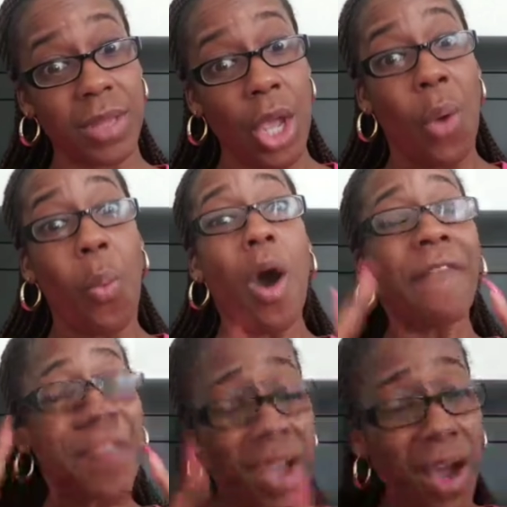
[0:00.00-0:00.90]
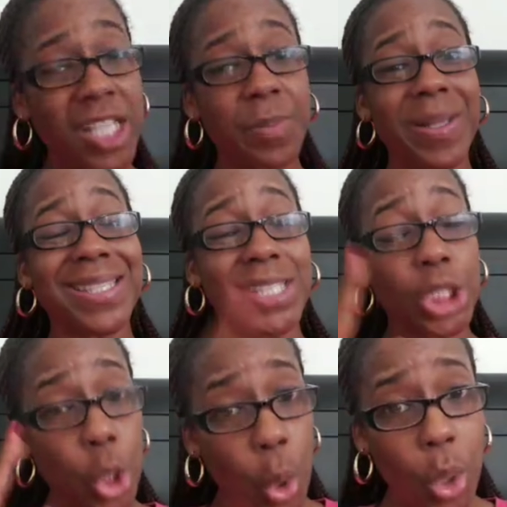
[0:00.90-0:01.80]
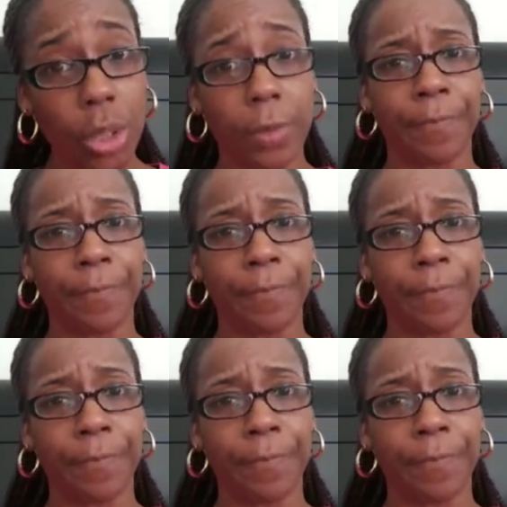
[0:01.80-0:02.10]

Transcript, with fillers: war for your husband's soul